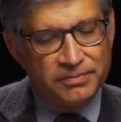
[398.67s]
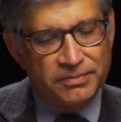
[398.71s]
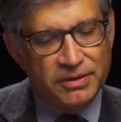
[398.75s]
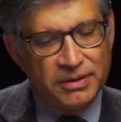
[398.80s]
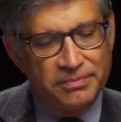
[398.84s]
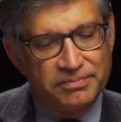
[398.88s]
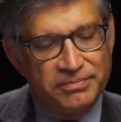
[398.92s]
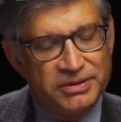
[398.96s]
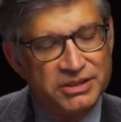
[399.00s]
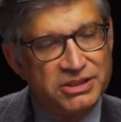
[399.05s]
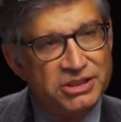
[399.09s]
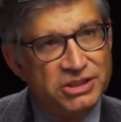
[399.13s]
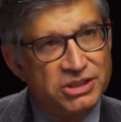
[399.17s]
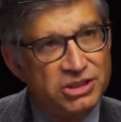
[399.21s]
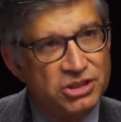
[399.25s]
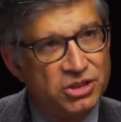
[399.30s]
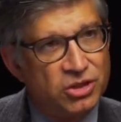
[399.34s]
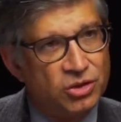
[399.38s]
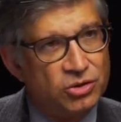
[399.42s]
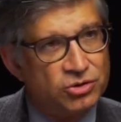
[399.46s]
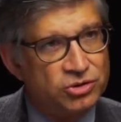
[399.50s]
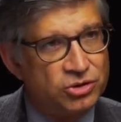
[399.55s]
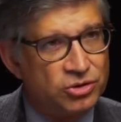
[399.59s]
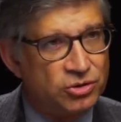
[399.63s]
a business
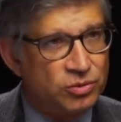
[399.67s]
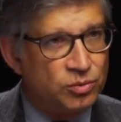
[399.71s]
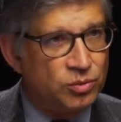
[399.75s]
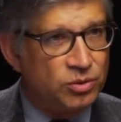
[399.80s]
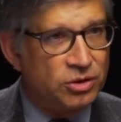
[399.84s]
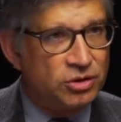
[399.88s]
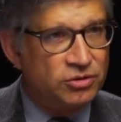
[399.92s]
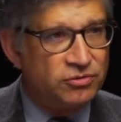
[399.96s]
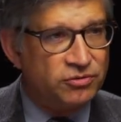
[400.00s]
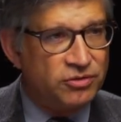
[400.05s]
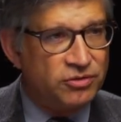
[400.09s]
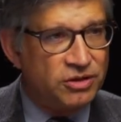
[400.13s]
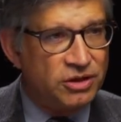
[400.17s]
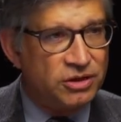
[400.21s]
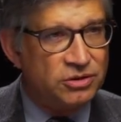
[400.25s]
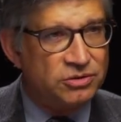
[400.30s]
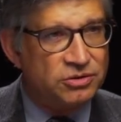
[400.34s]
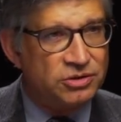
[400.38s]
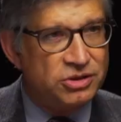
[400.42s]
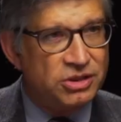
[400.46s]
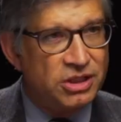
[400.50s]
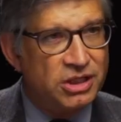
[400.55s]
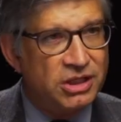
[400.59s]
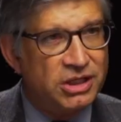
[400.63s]
culture and
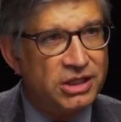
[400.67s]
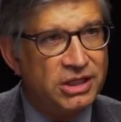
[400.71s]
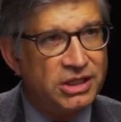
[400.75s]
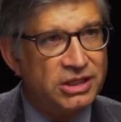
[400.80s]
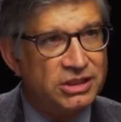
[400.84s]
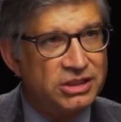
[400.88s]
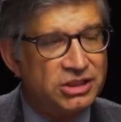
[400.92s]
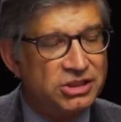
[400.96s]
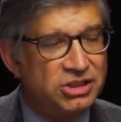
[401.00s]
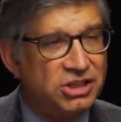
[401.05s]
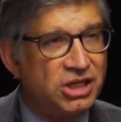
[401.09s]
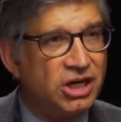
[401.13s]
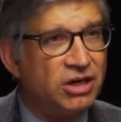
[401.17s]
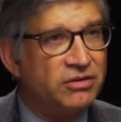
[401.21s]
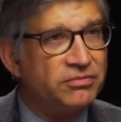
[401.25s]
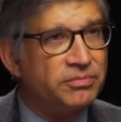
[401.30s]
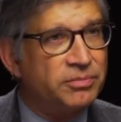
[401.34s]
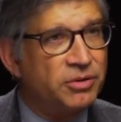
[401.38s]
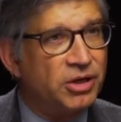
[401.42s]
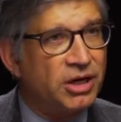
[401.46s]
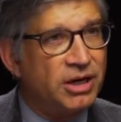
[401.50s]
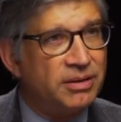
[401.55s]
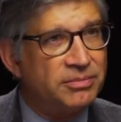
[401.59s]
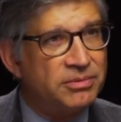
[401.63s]
workflows to solve
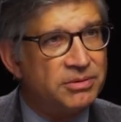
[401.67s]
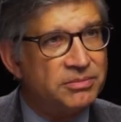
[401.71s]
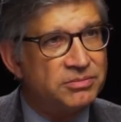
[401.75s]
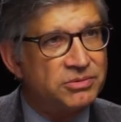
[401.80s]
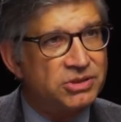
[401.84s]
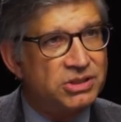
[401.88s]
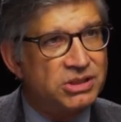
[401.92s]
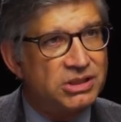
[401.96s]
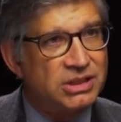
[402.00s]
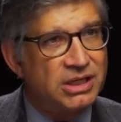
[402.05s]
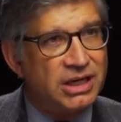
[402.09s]
problems.